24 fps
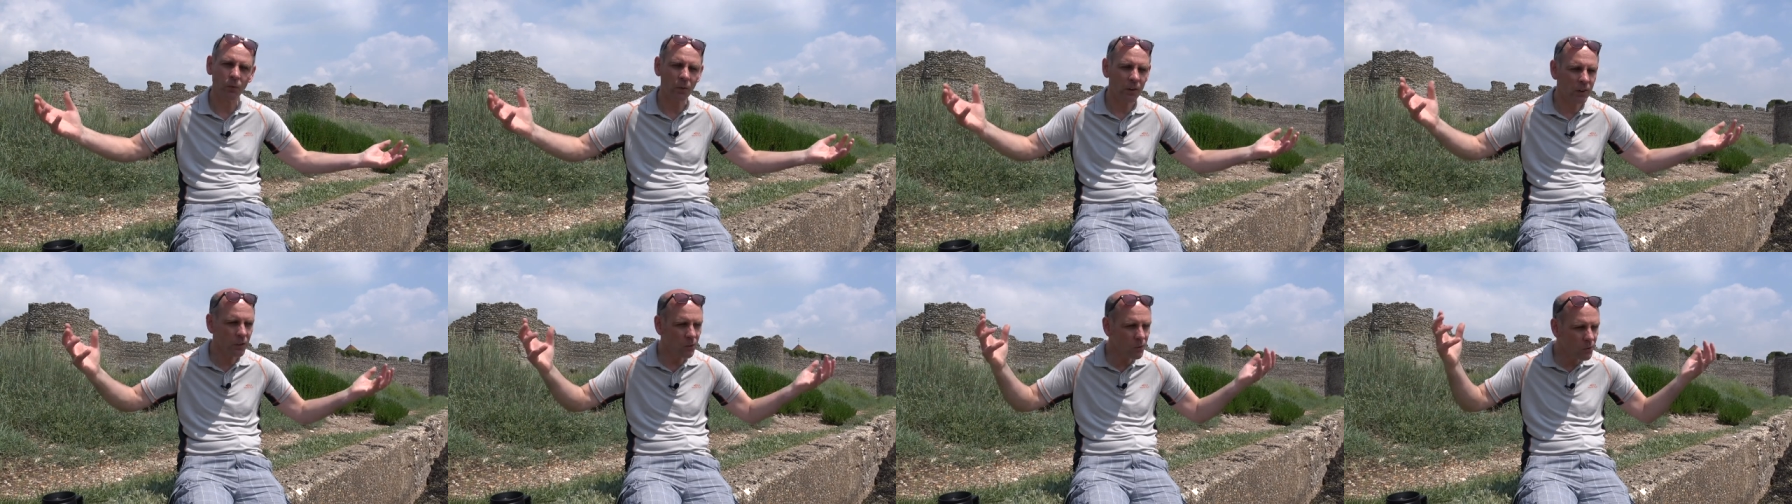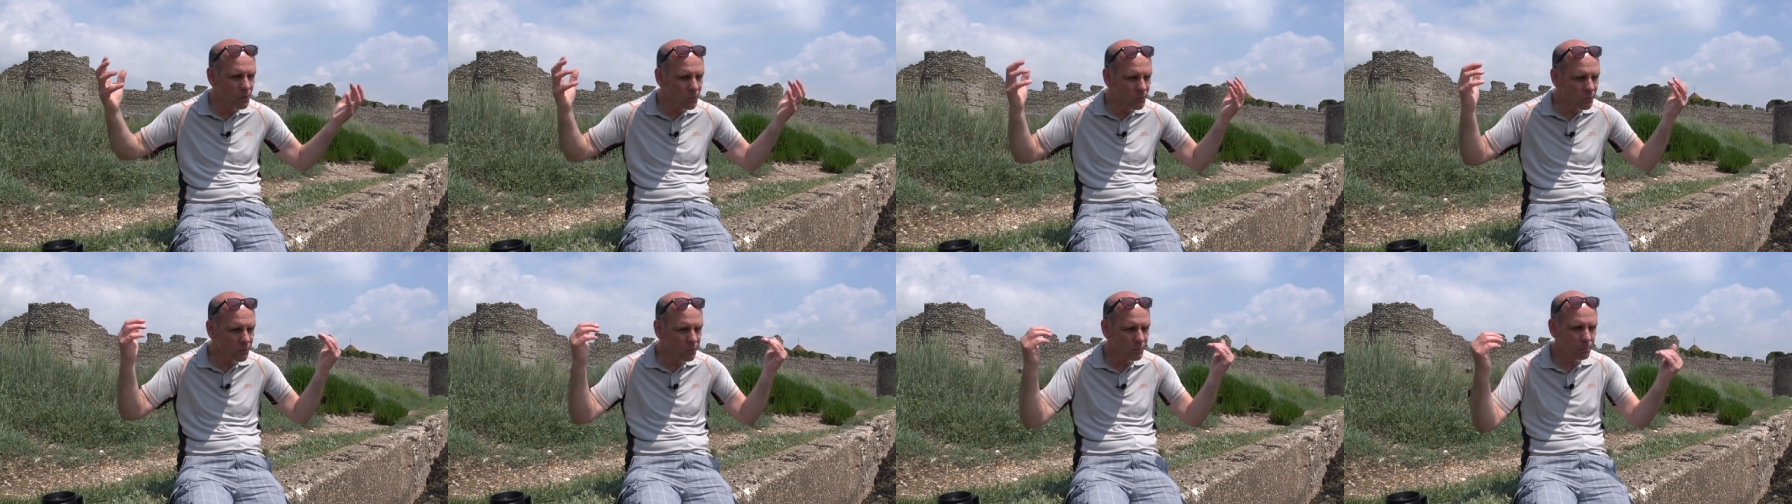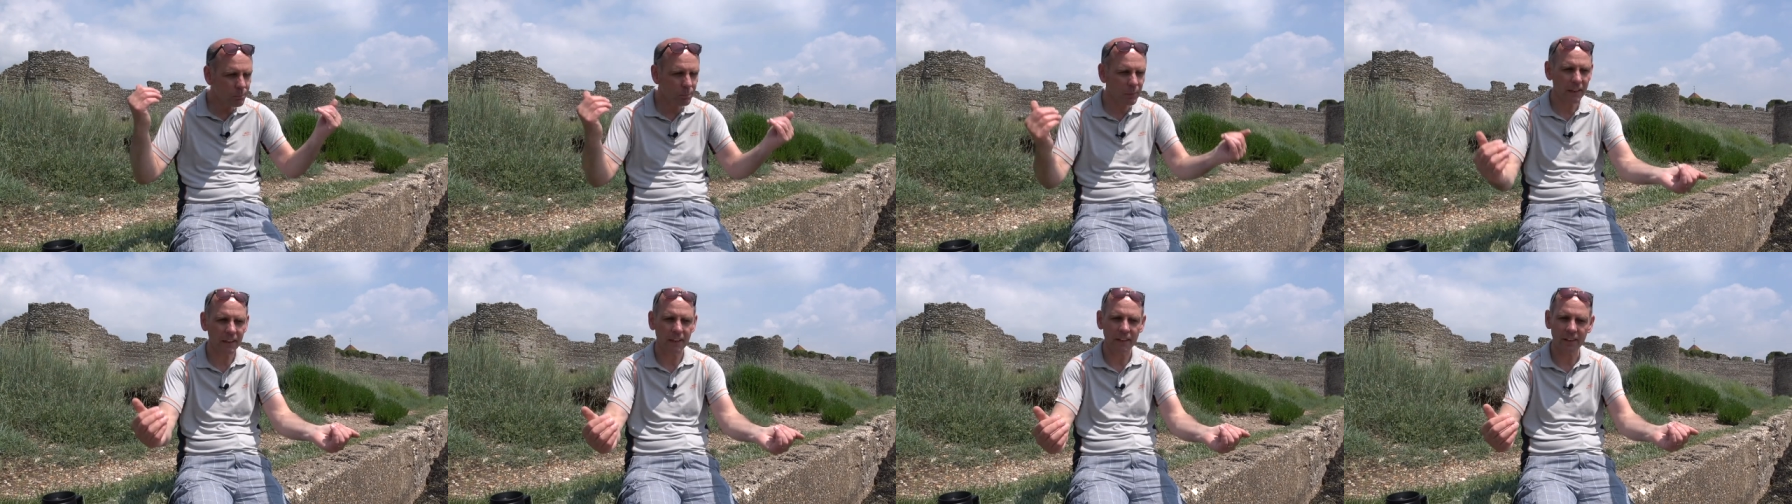When you
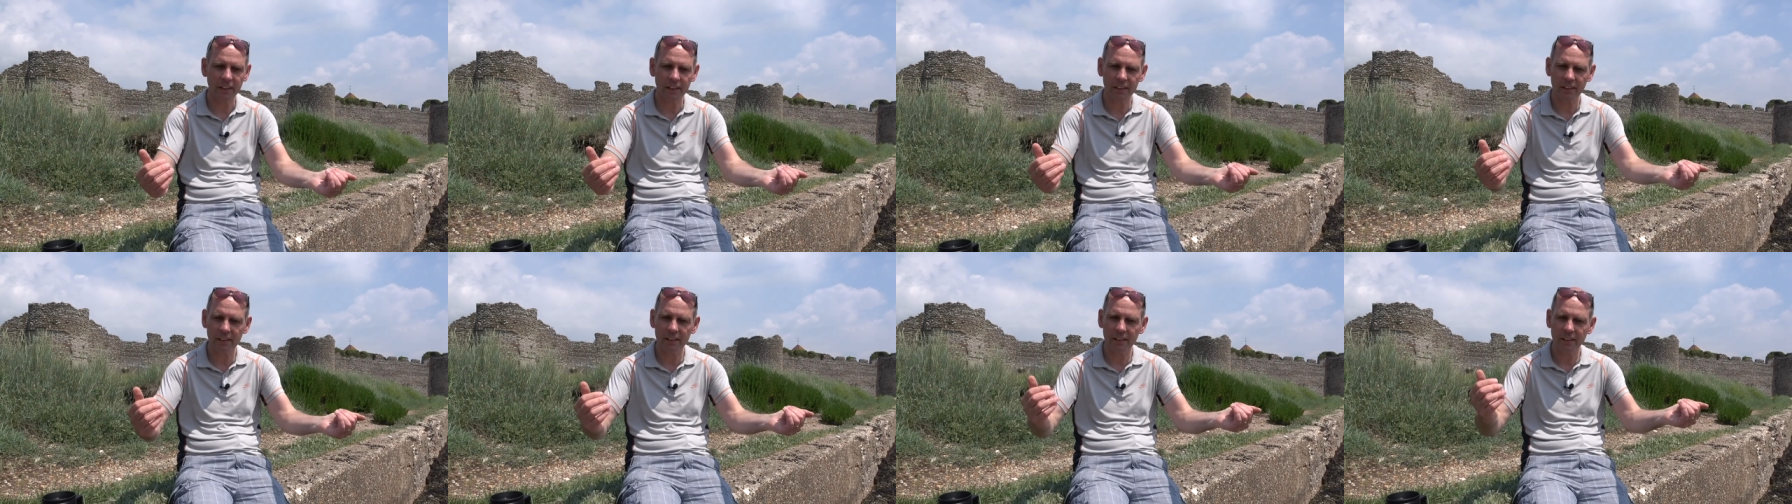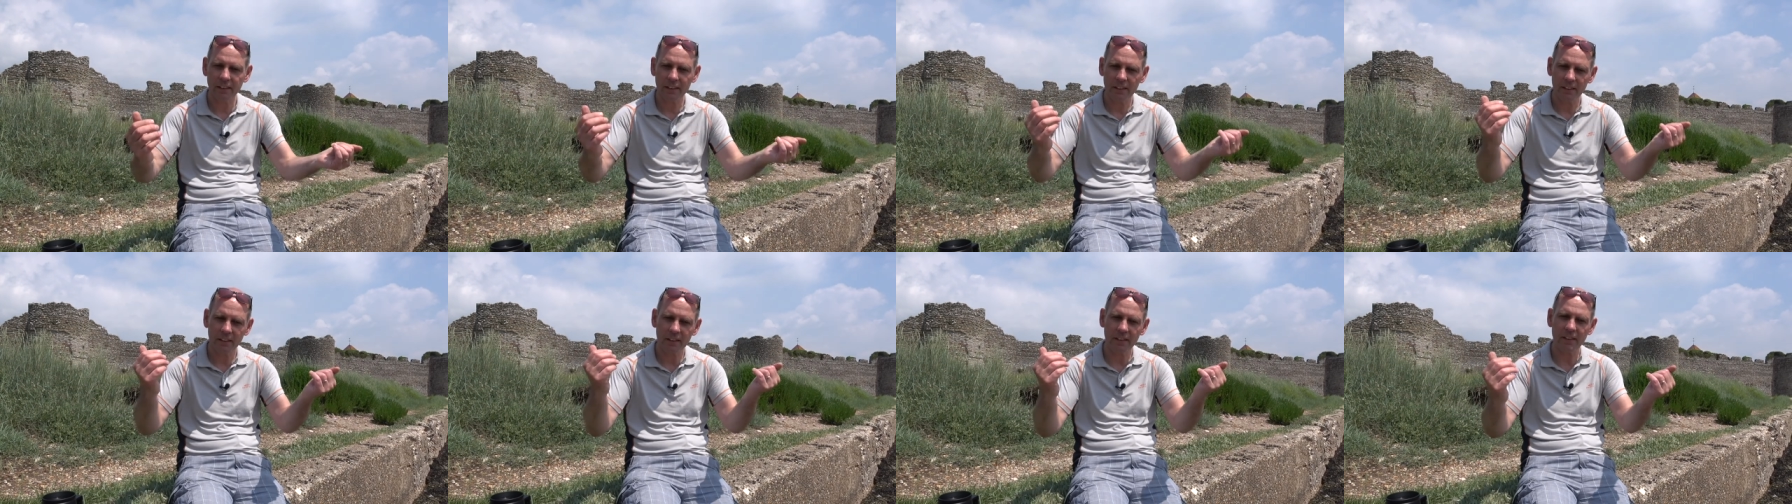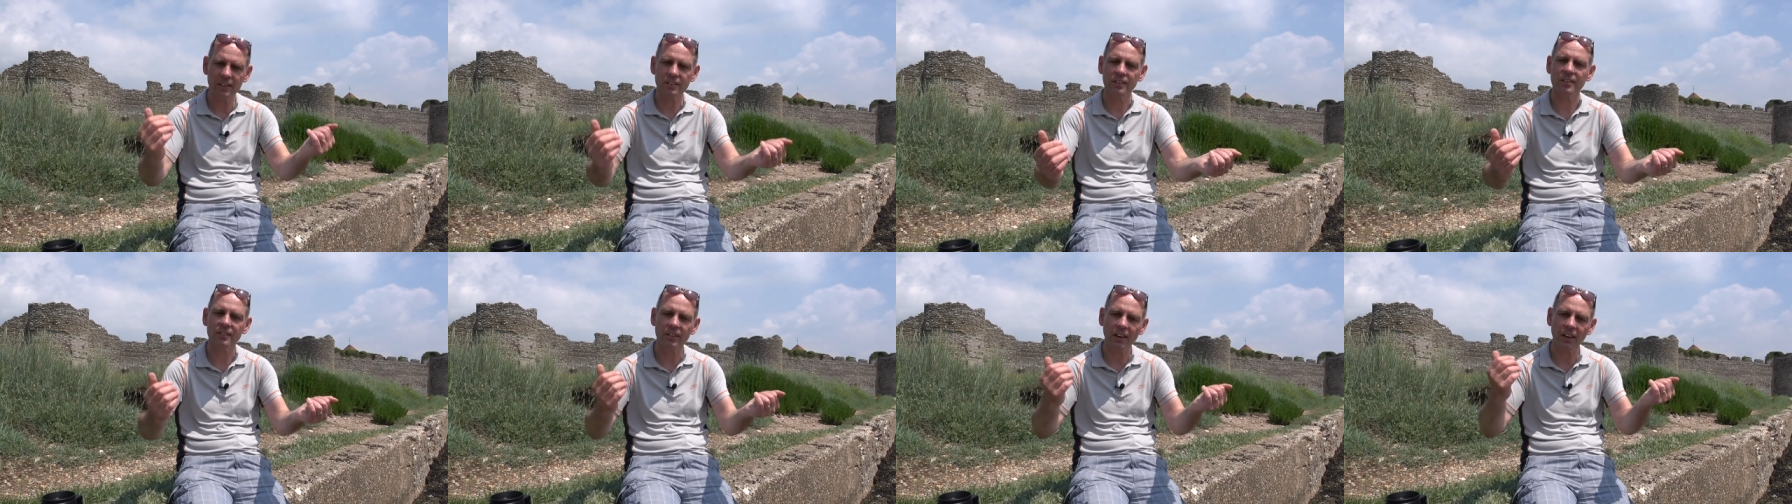speak,
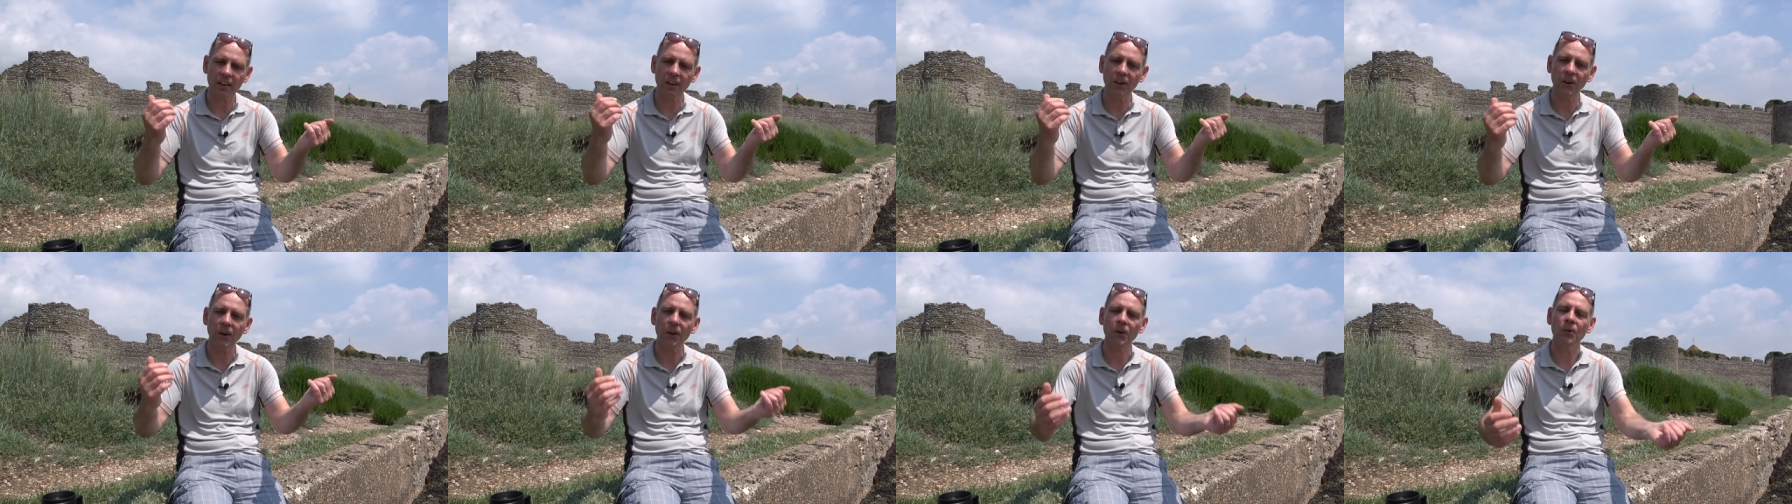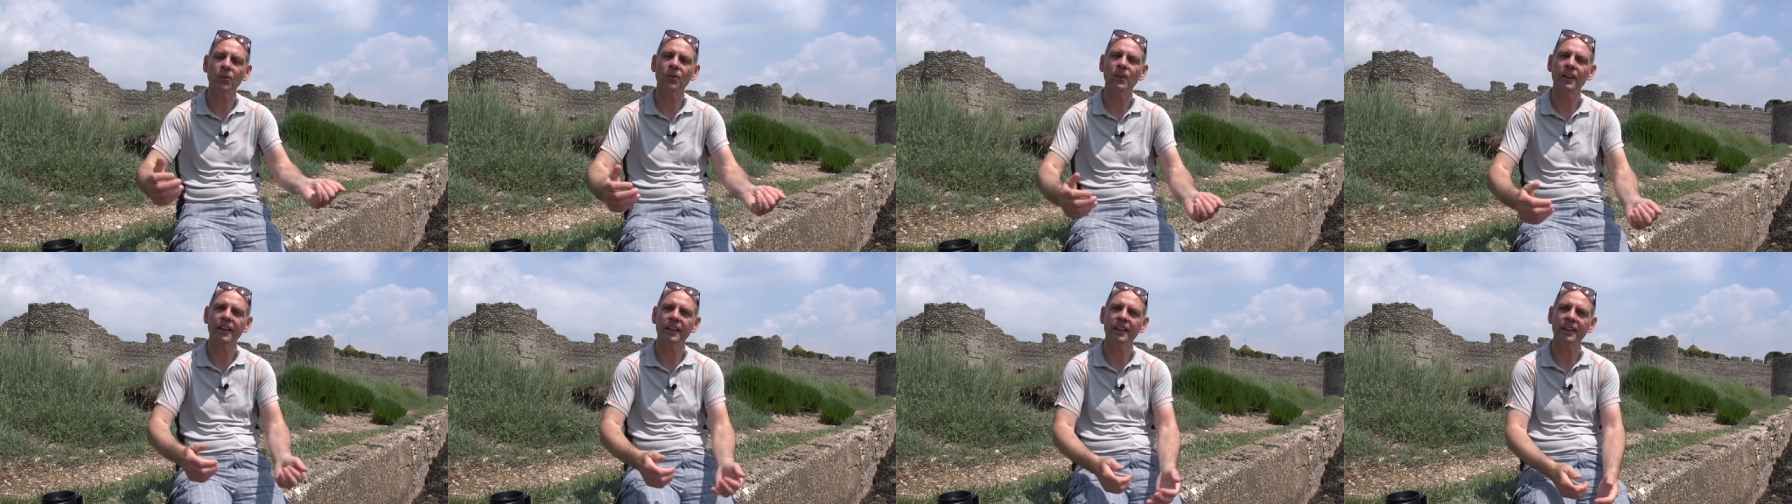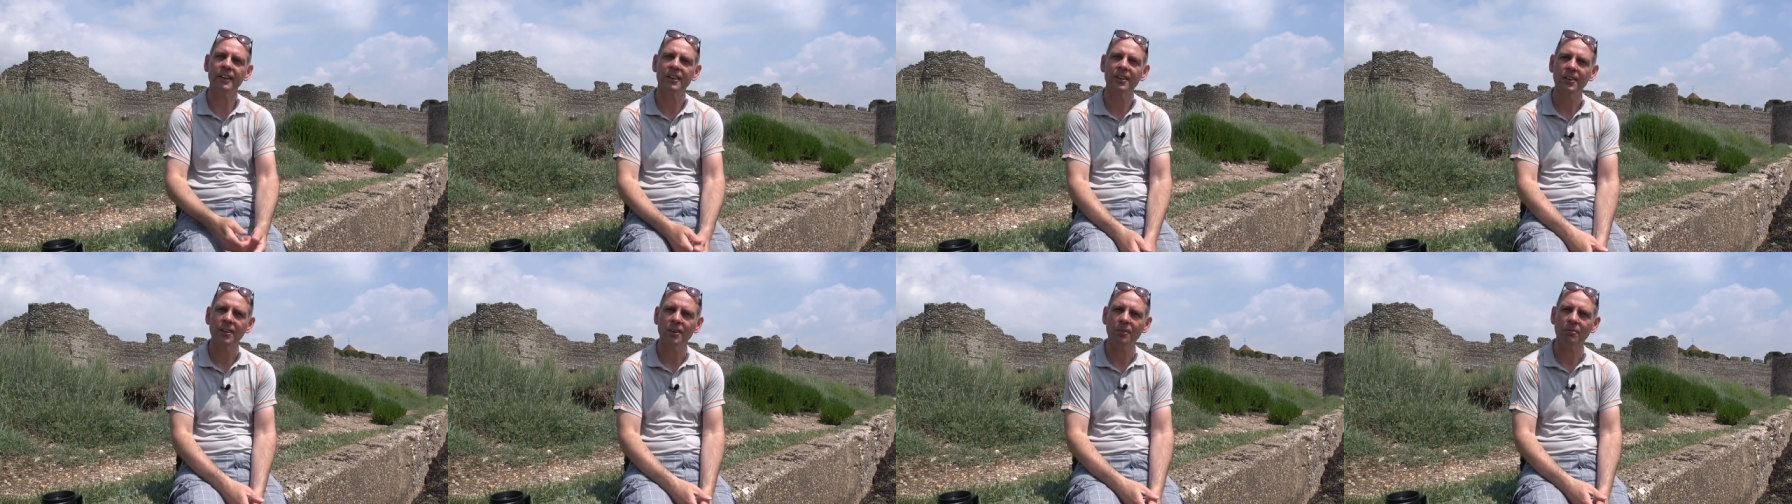this is a holy
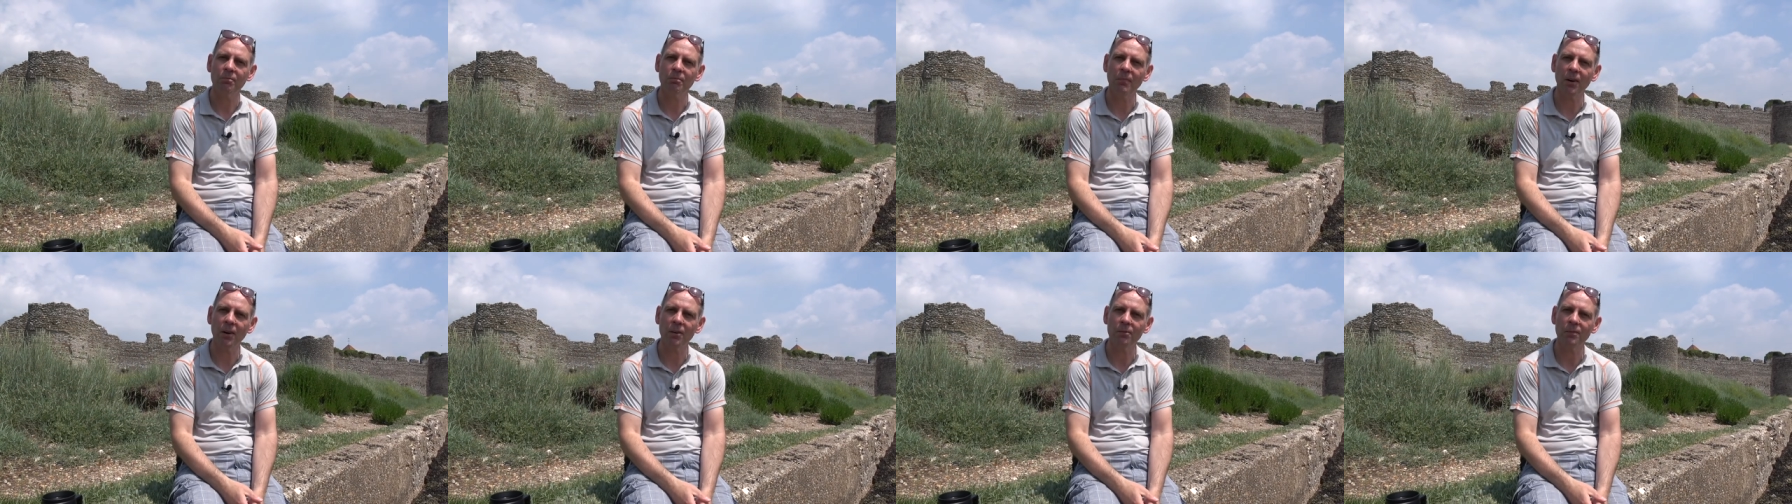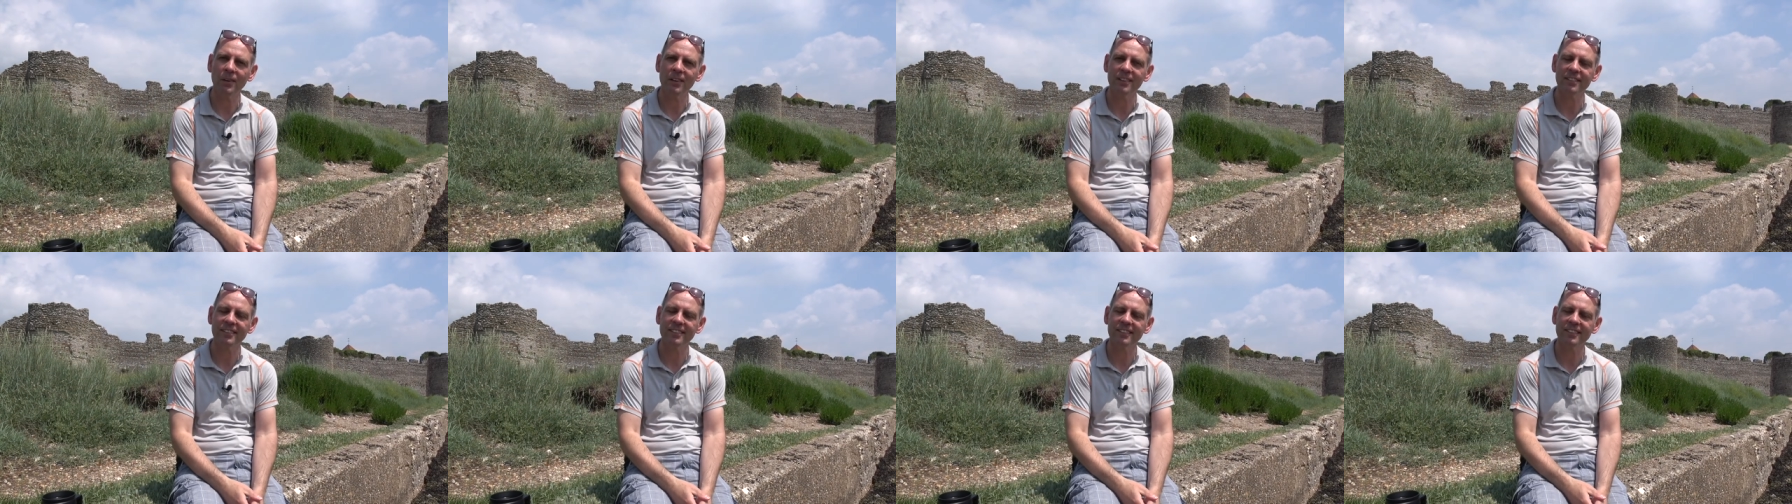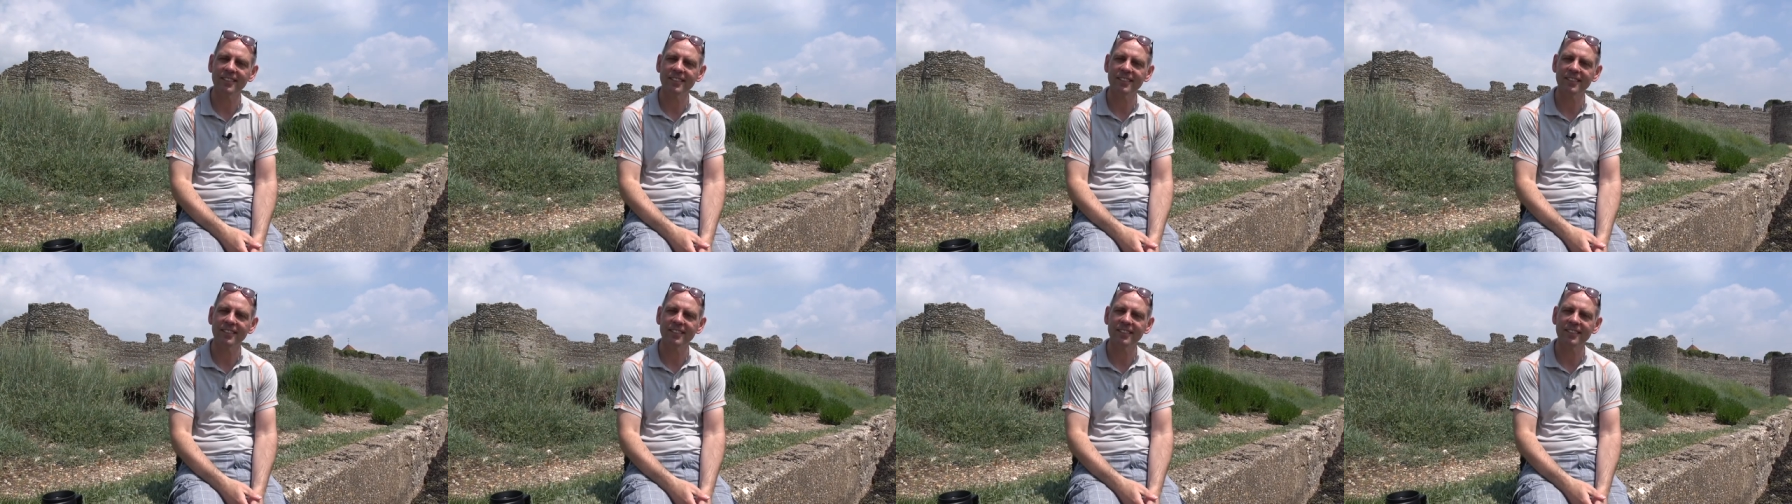moment.